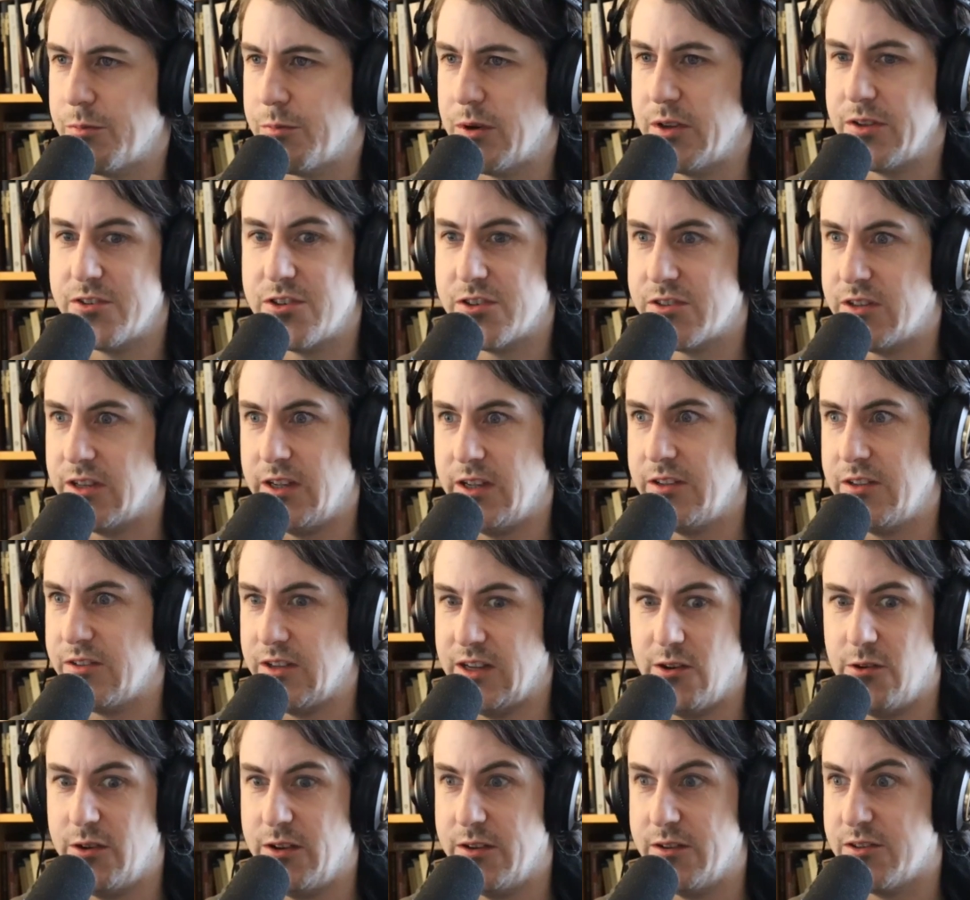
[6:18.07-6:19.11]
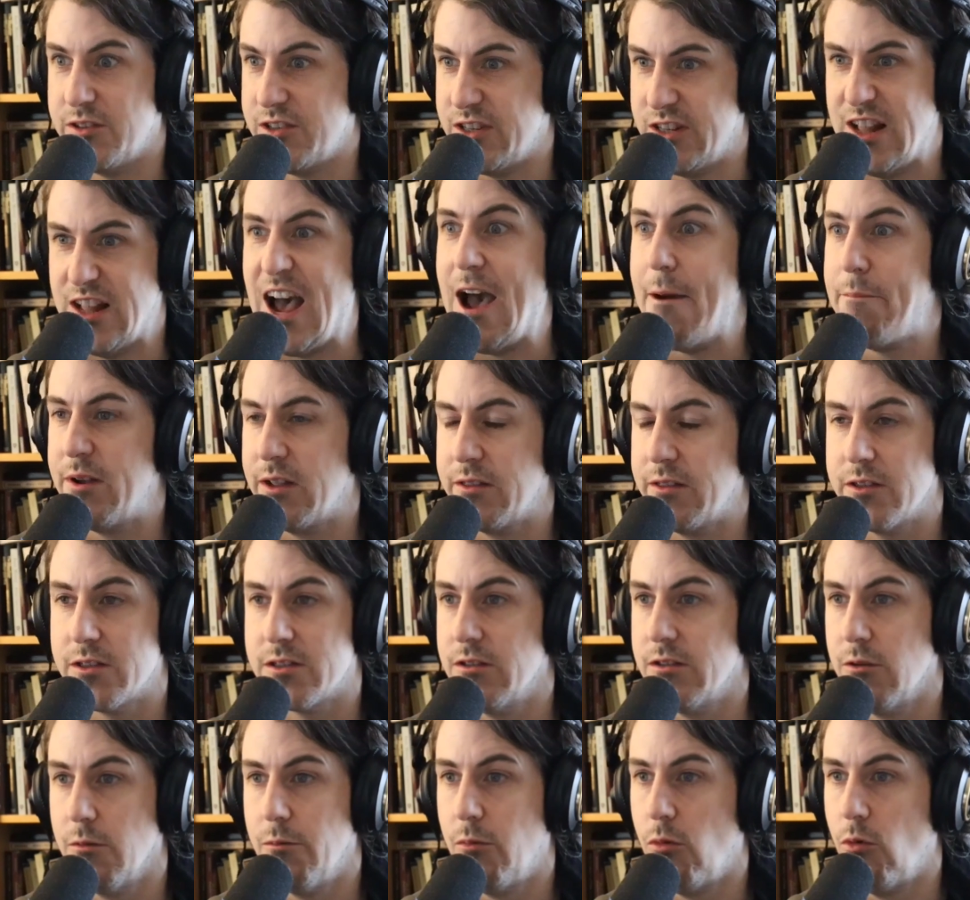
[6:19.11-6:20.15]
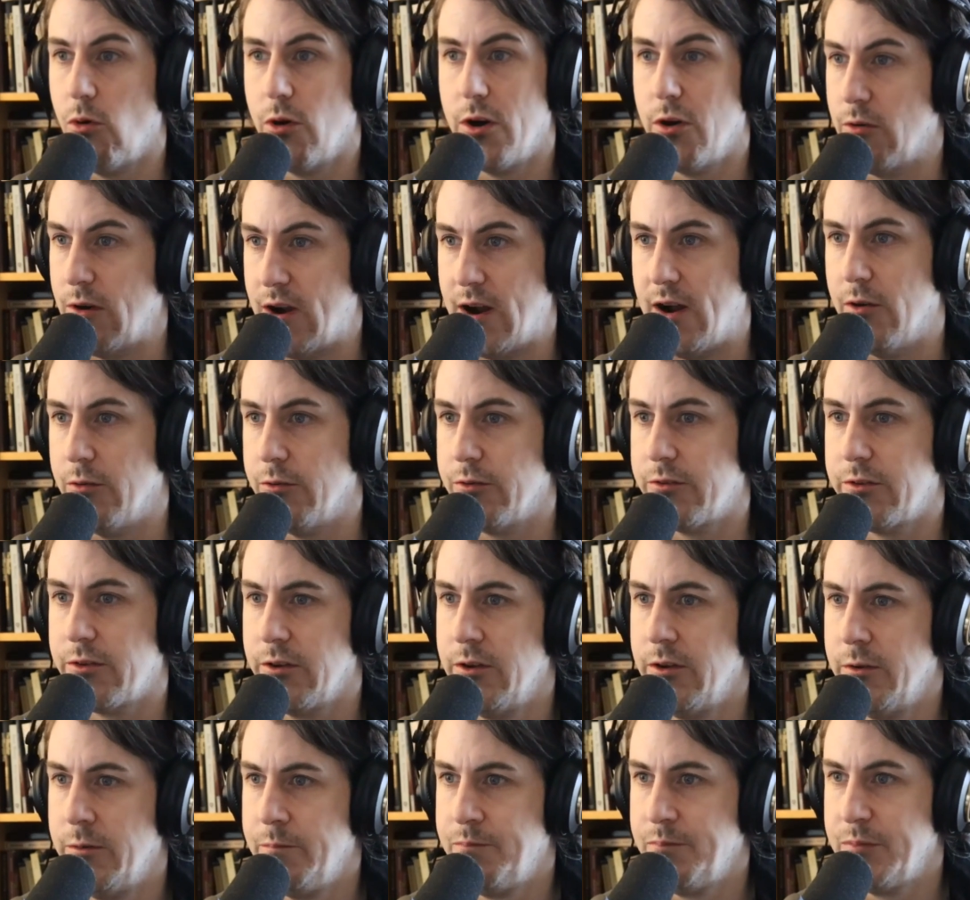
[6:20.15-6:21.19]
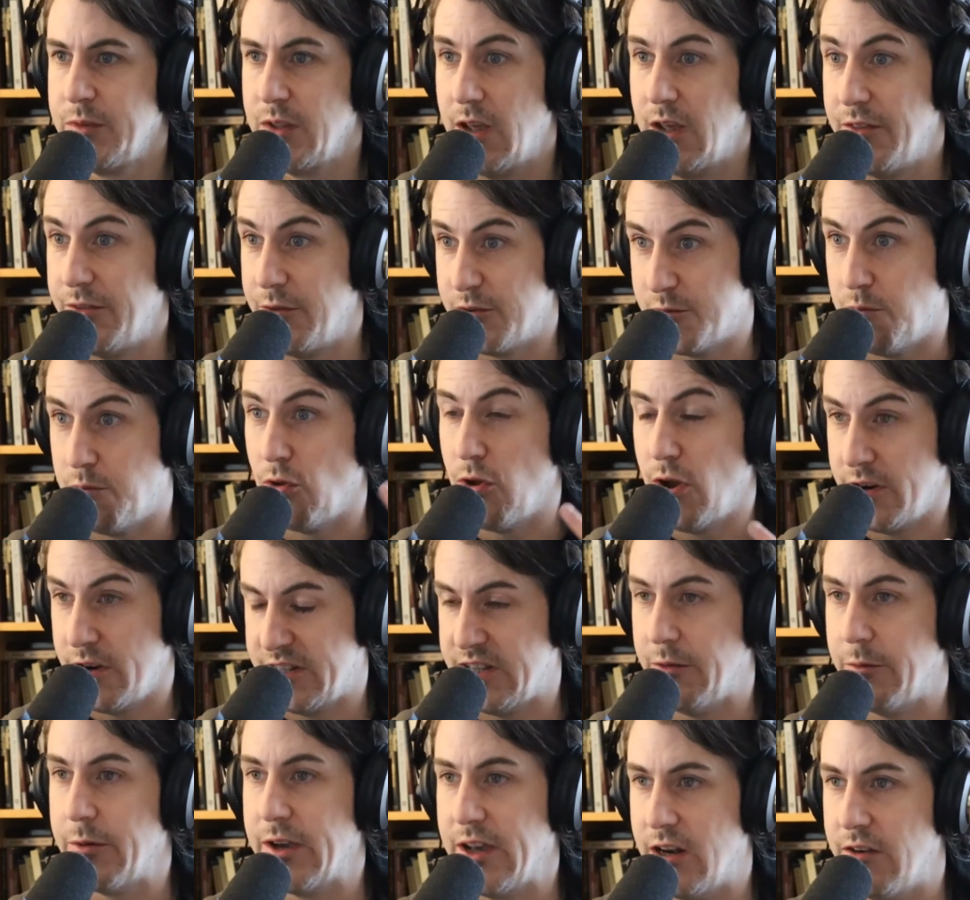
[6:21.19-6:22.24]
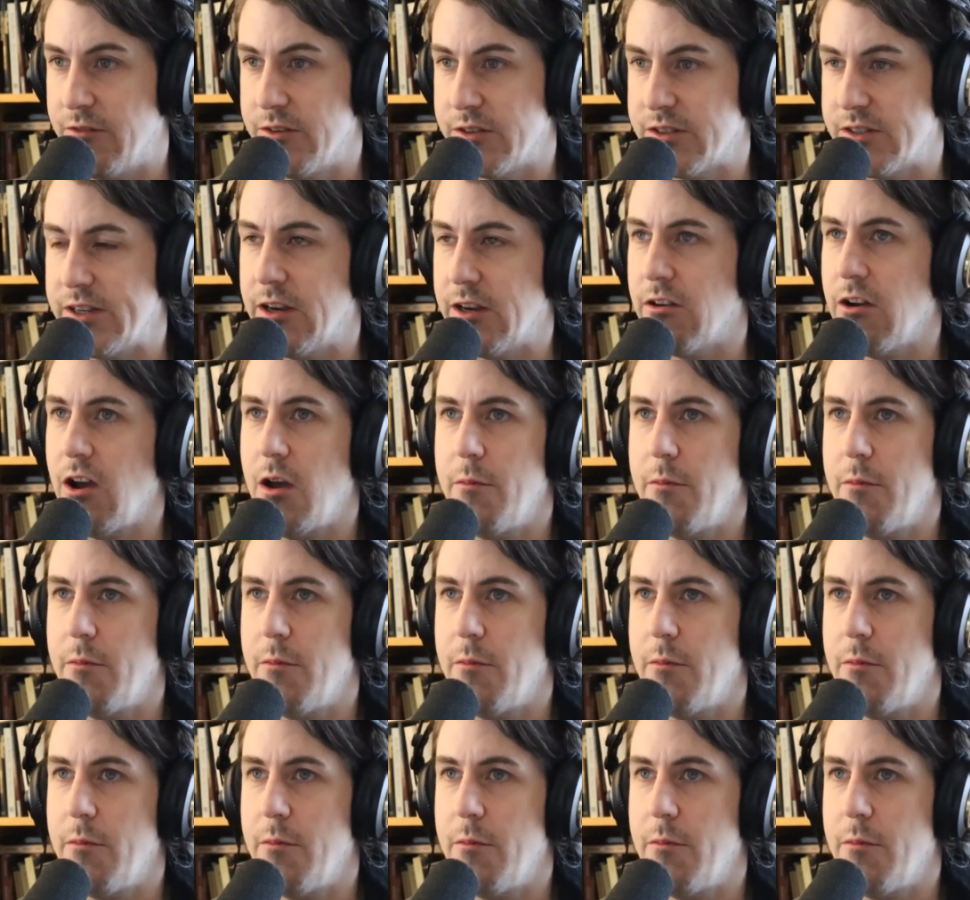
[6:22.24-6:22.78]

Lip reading: But he's here he is slapping this little boy around, and there's blood coming out of his ear.